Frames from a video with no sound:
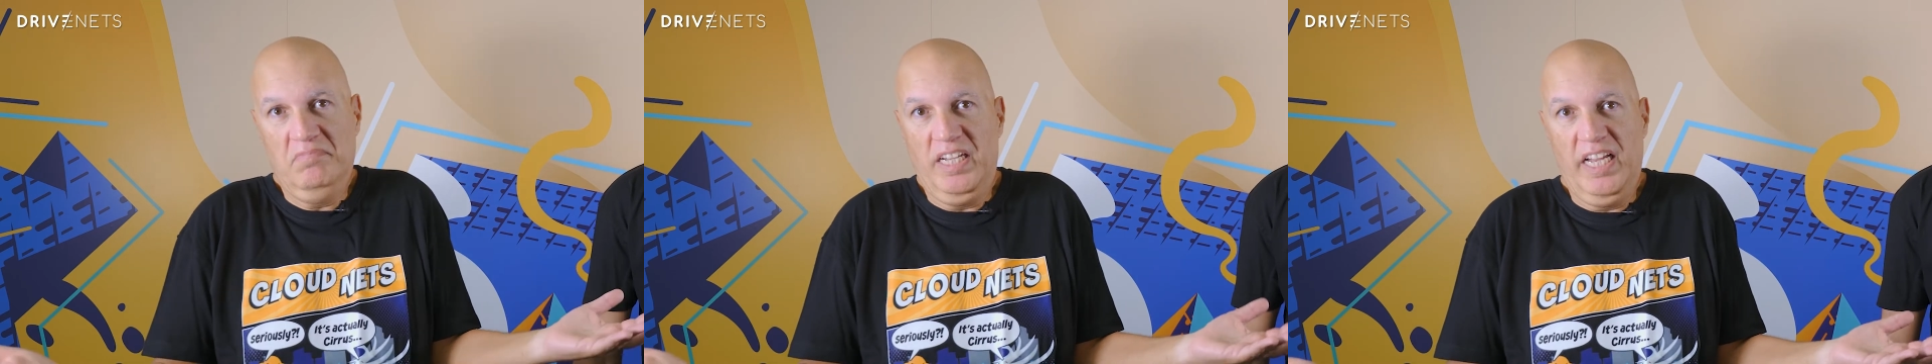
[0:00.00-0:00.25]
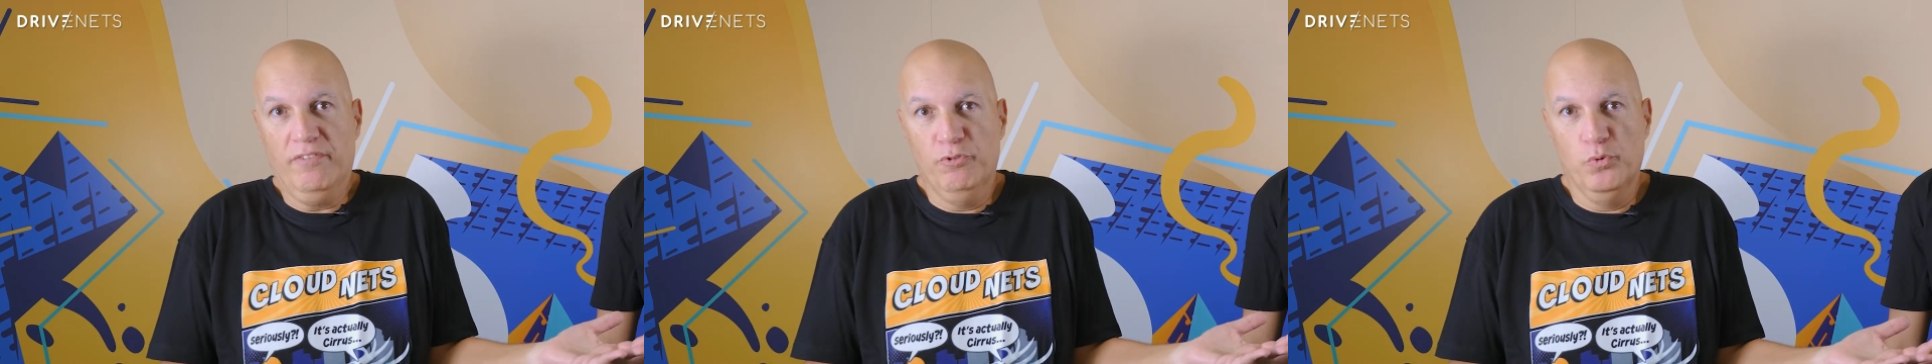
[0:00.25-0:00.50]

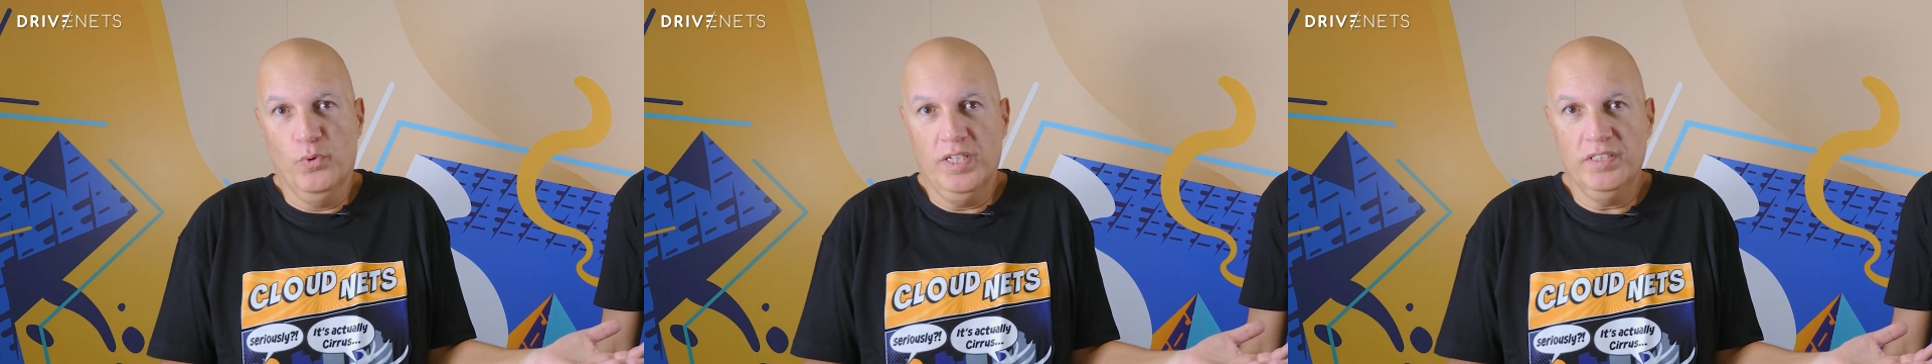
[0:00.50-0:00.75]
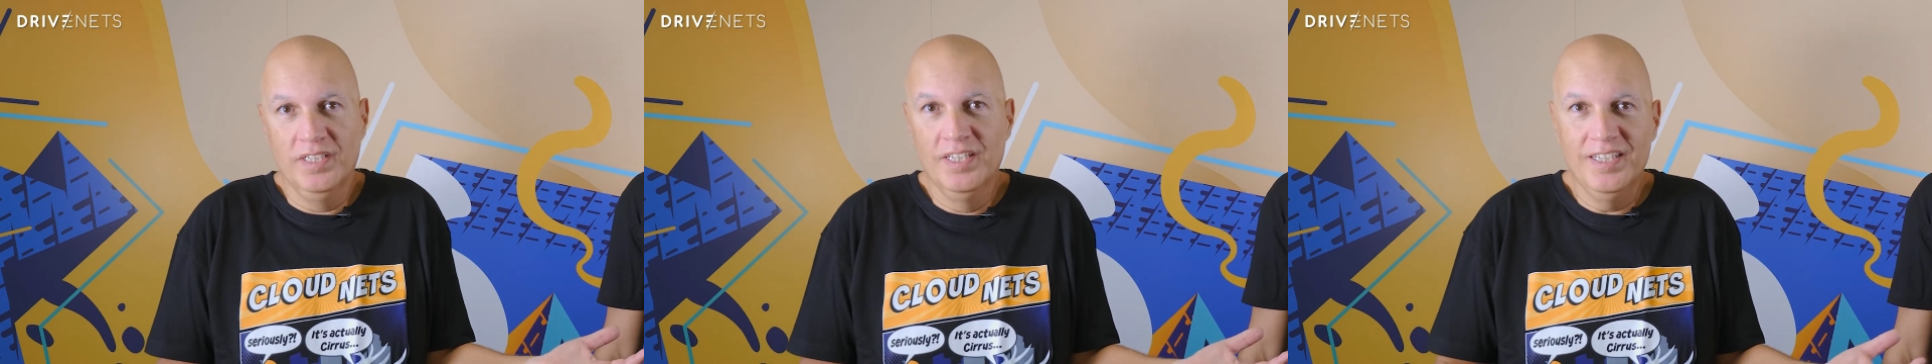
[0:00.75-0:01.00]

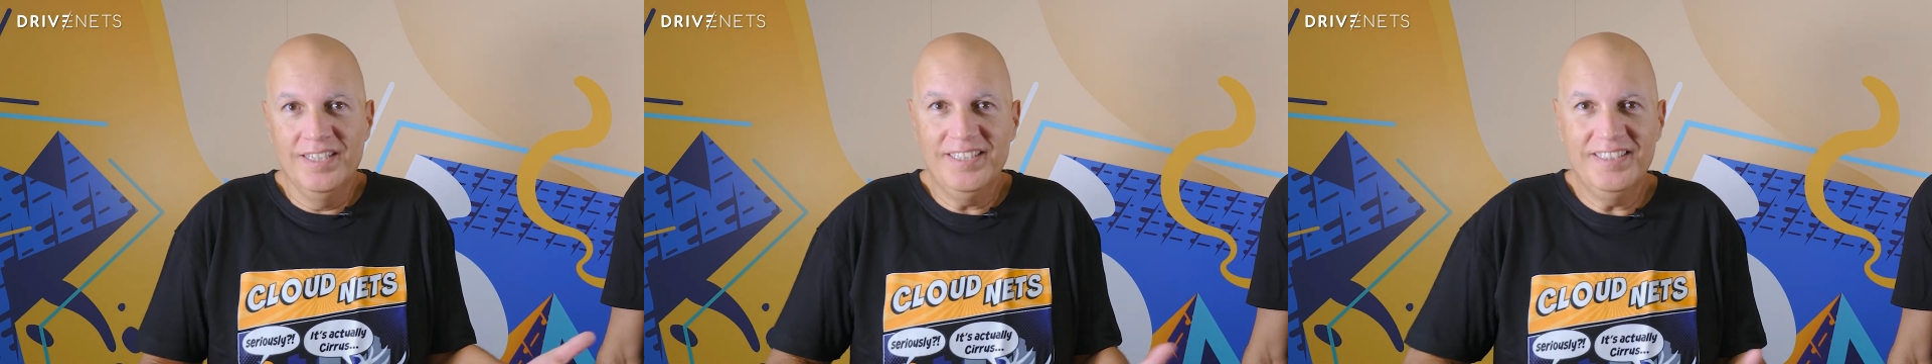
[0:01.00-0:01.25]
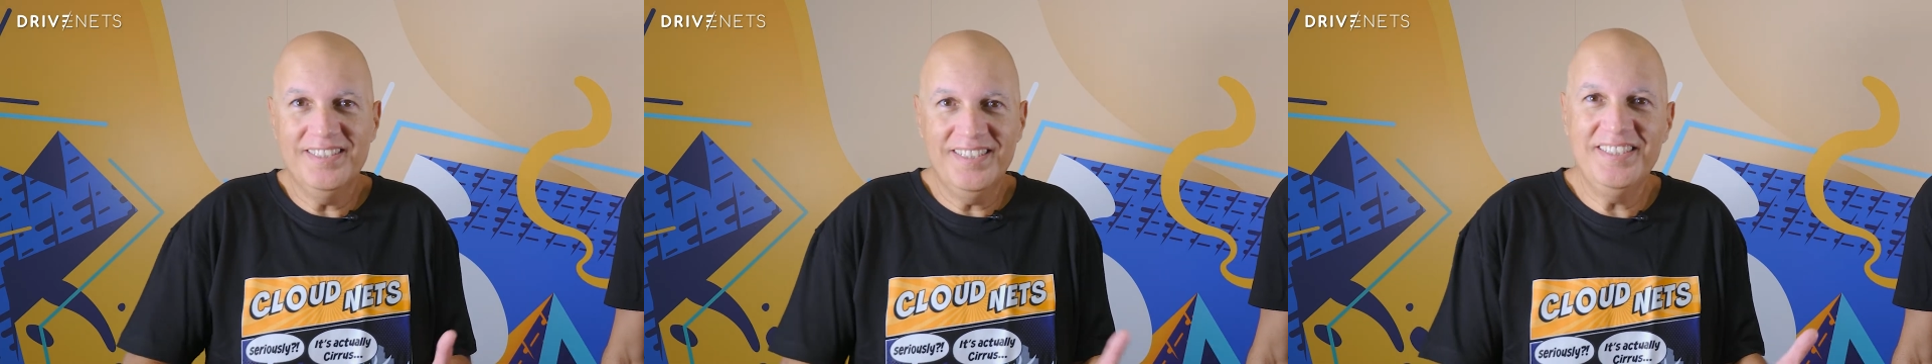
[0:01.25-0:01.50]
everyone
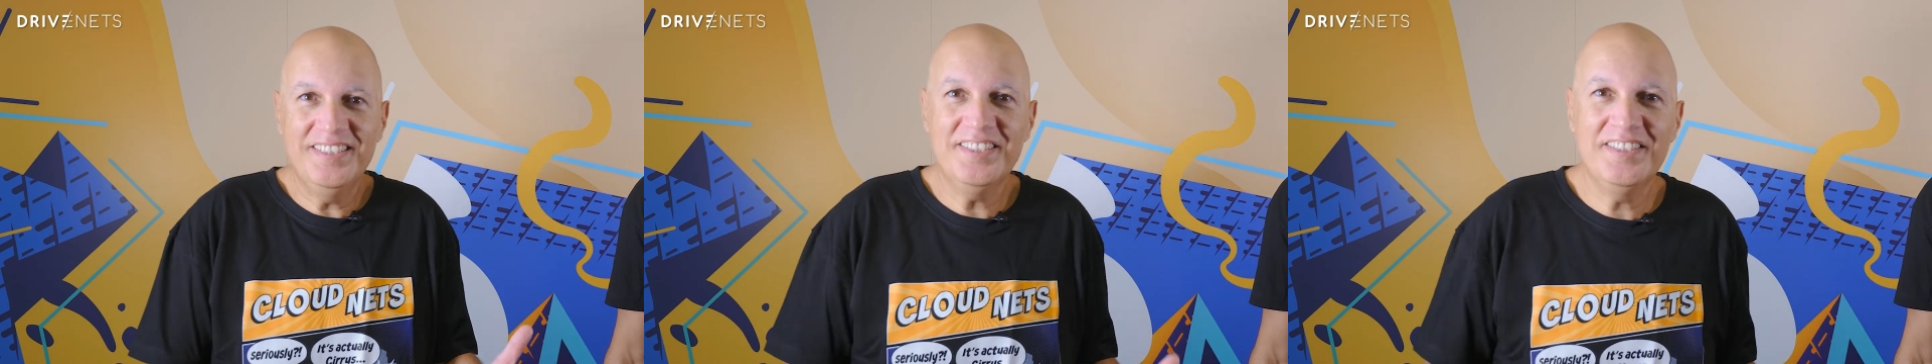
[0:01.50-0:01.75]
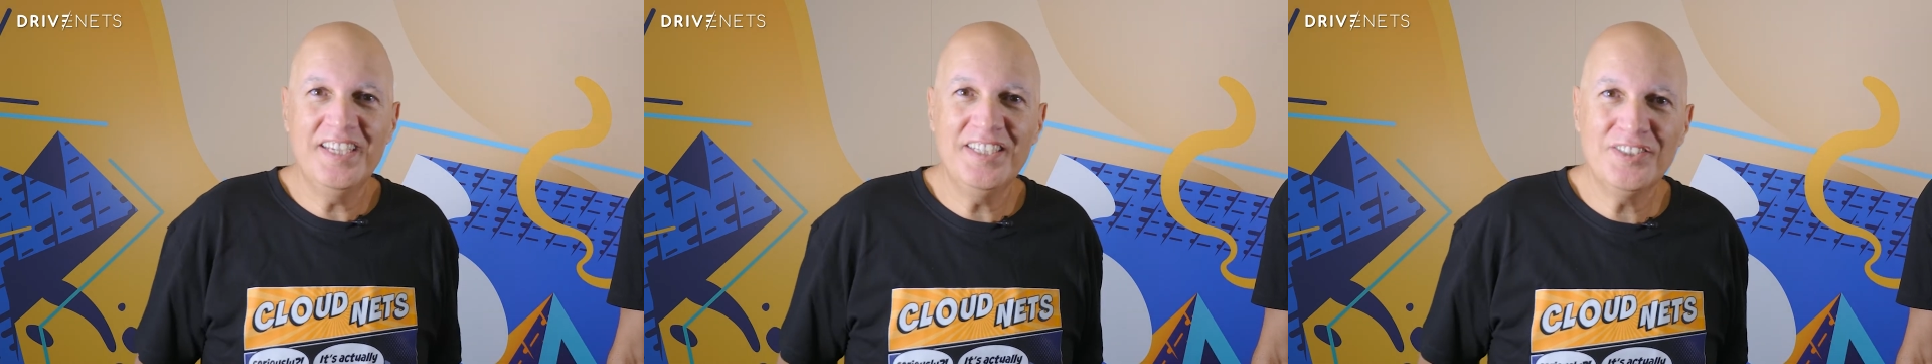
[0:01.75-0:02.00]
in the
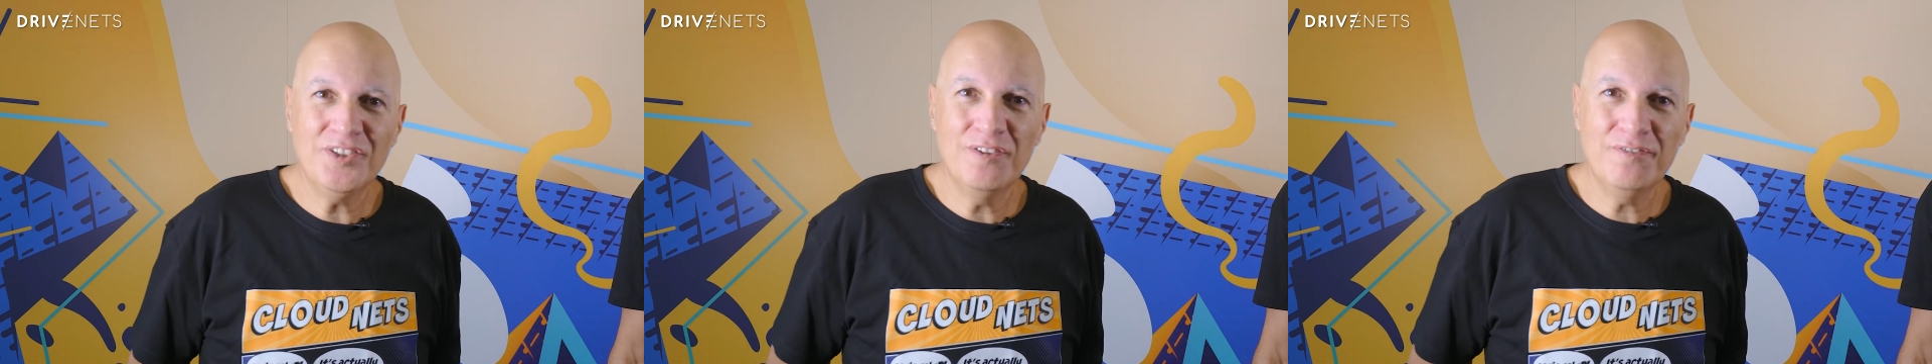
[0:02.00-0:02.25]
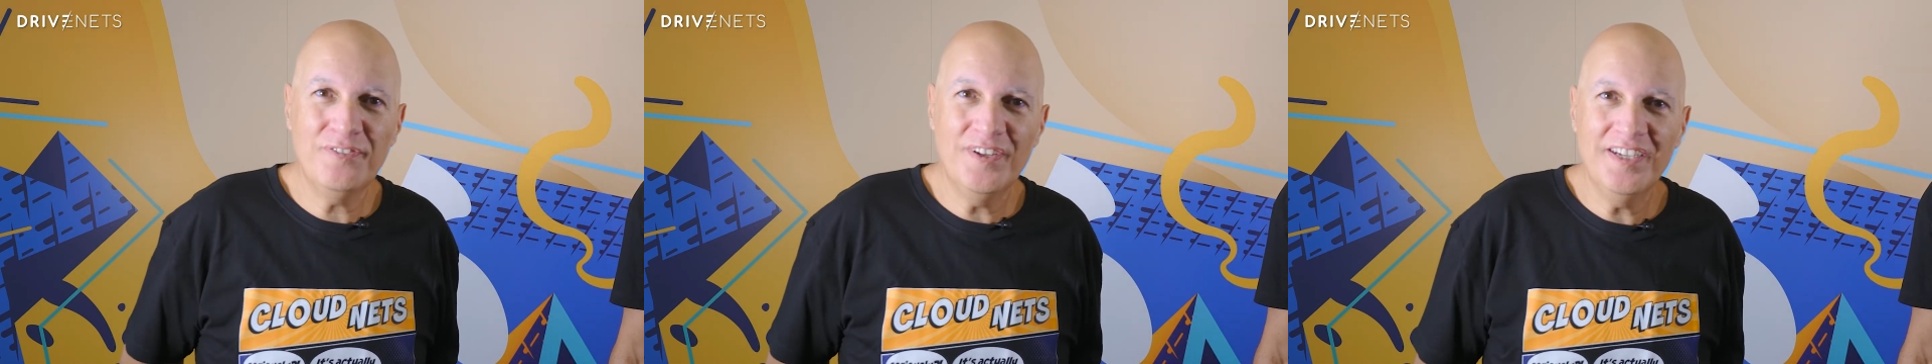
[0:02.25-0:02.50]
days
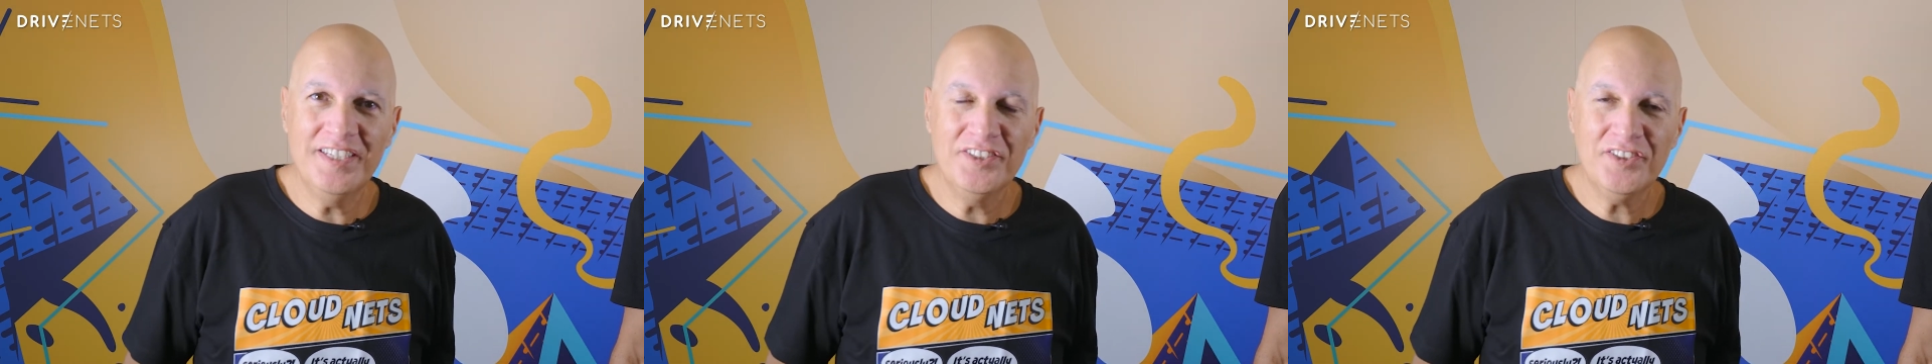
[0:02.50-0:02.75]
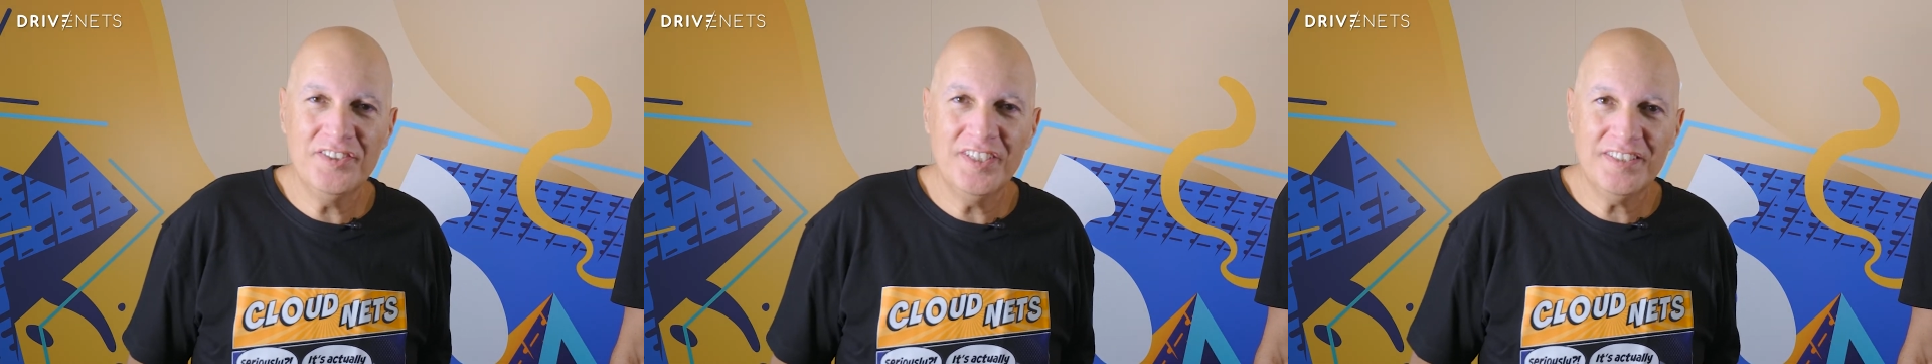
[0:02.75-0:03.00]
of
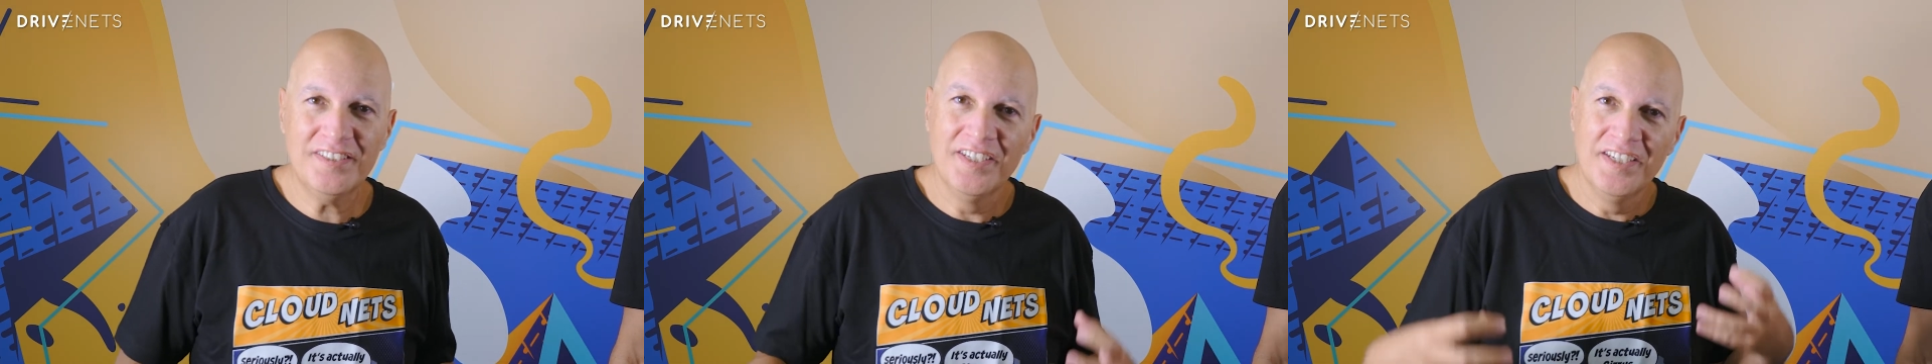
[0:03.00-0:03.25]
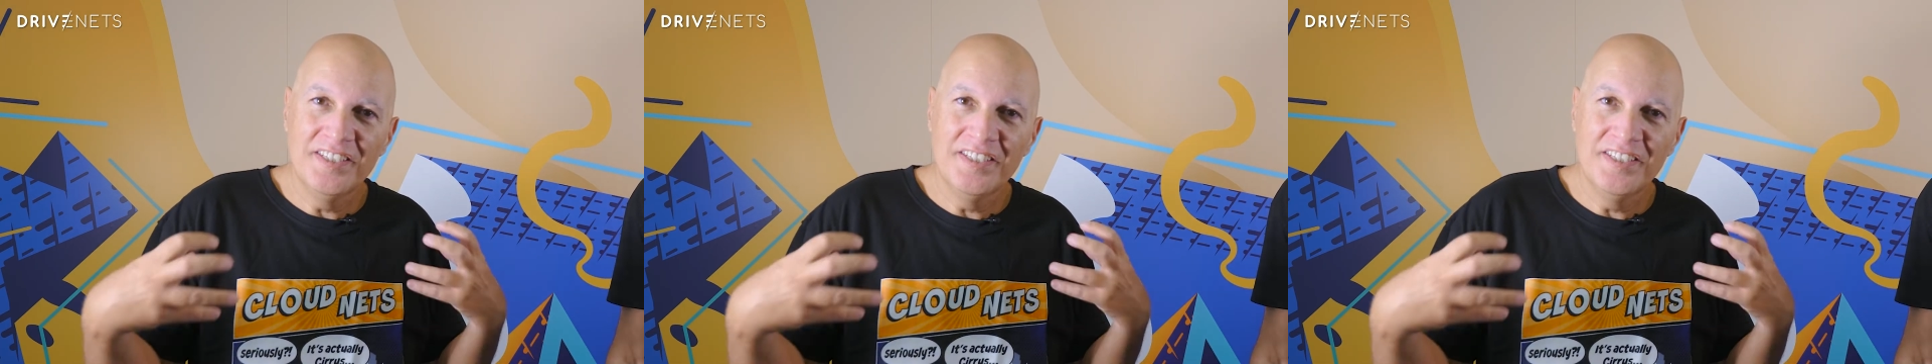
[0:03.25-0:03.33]
internet